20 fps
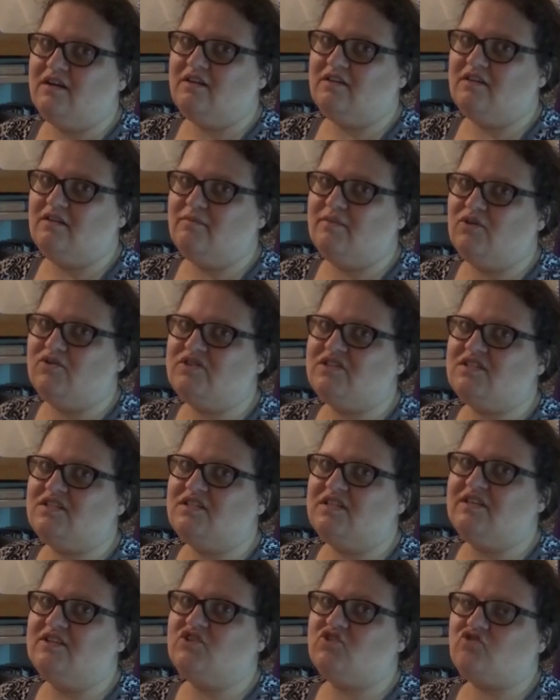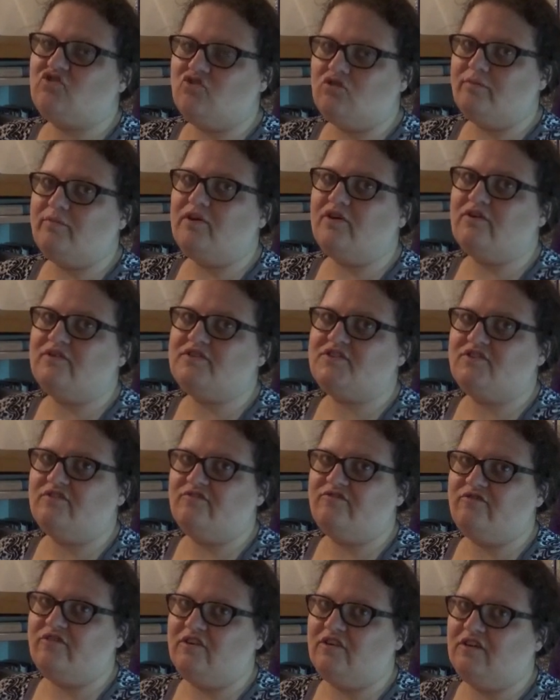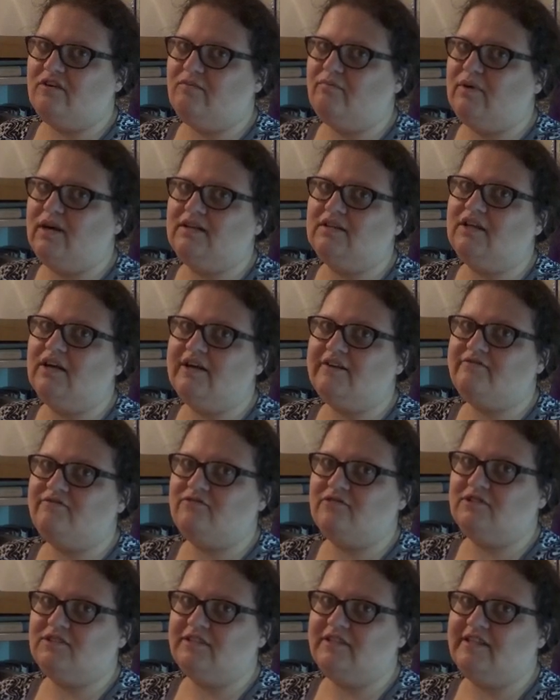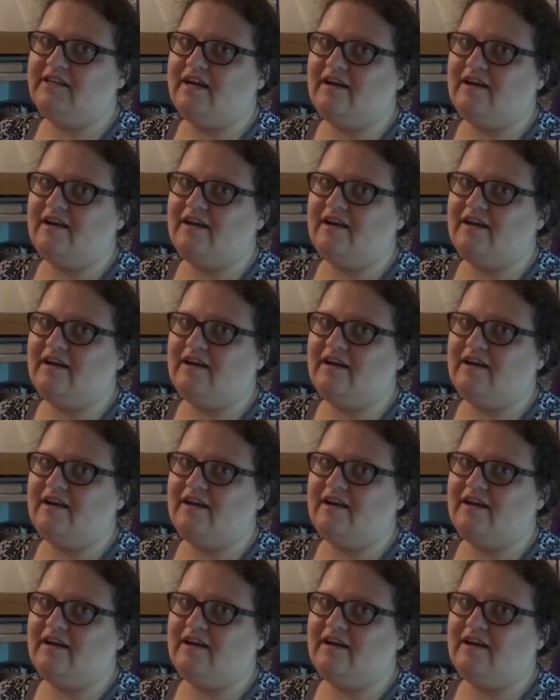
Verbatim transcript: the most integral parts of uh, my life, really.